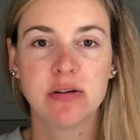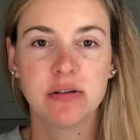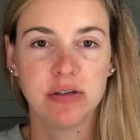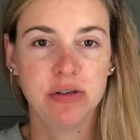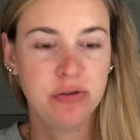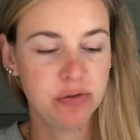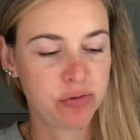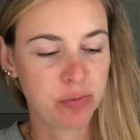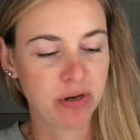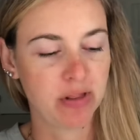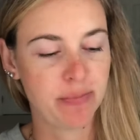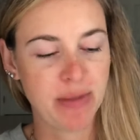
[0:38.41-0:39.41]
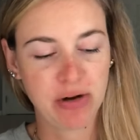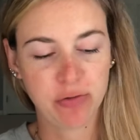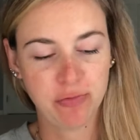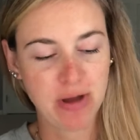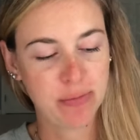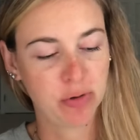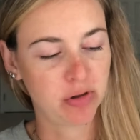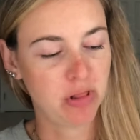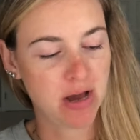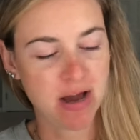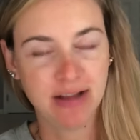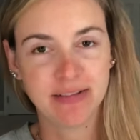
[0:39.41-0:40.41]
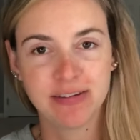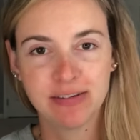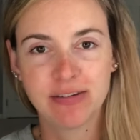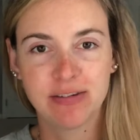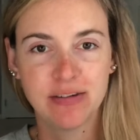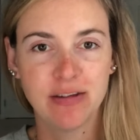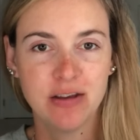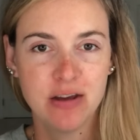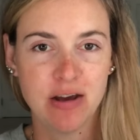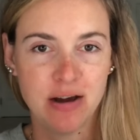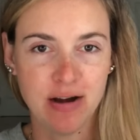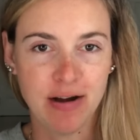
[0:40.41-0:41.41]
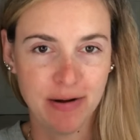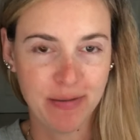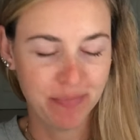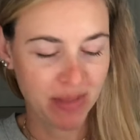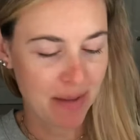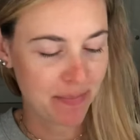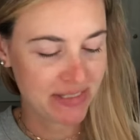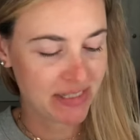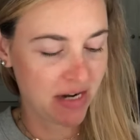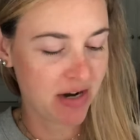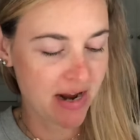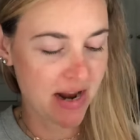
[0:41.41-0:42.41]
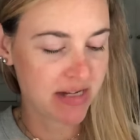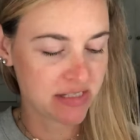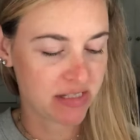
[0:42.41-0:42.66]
Use one of the microfiber cloths that Maskcara has.